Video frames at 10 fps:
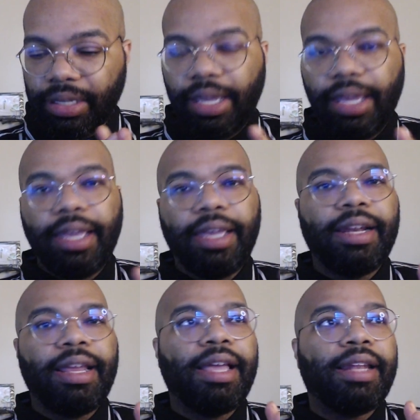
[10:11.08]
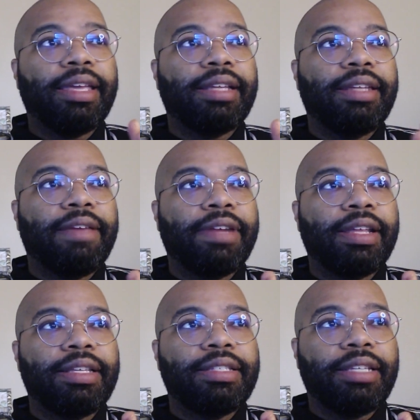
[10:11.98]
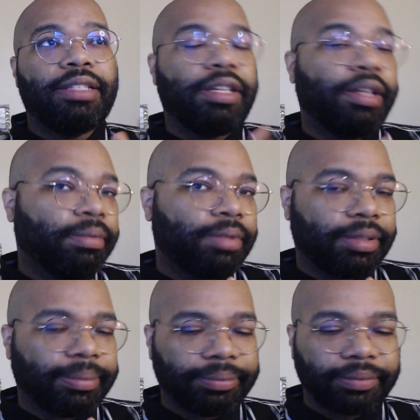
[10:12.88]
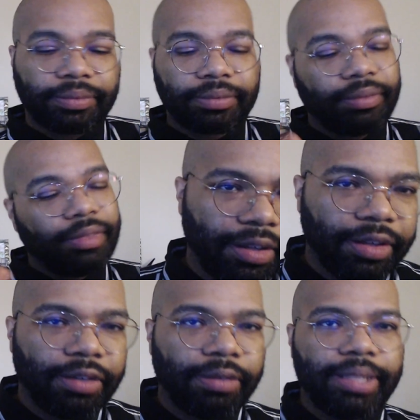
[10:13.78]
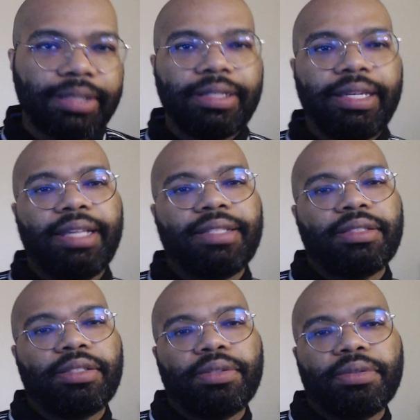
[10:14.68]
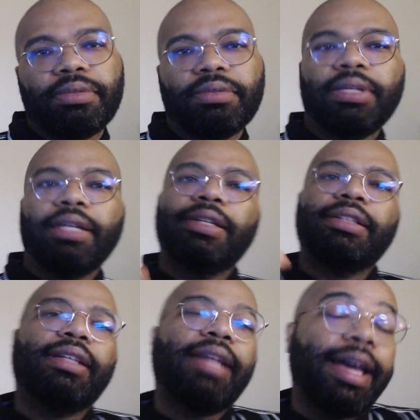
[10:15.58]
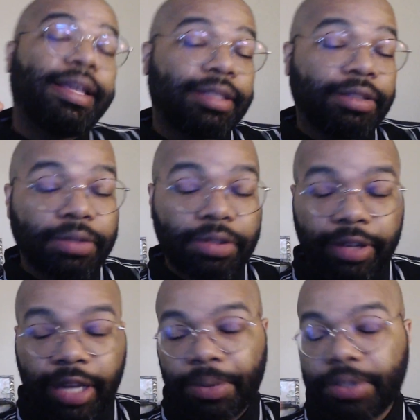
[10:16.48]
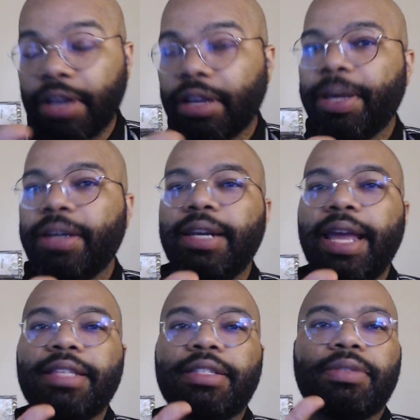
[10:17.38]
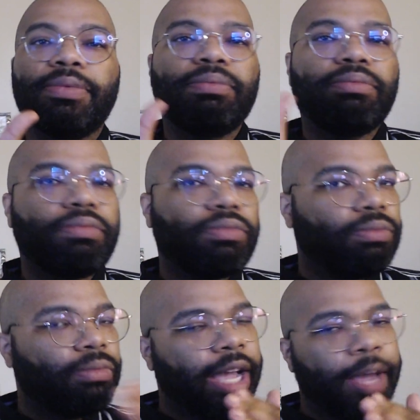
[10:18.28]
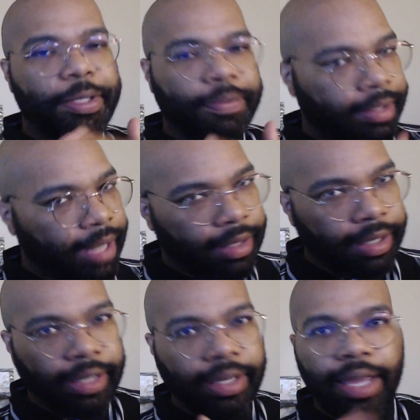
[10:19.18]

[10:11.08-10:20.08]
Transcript: And Elliot definitely sent the notes. Which leads to the last storyline we'll talk about, and that's why was Victor at the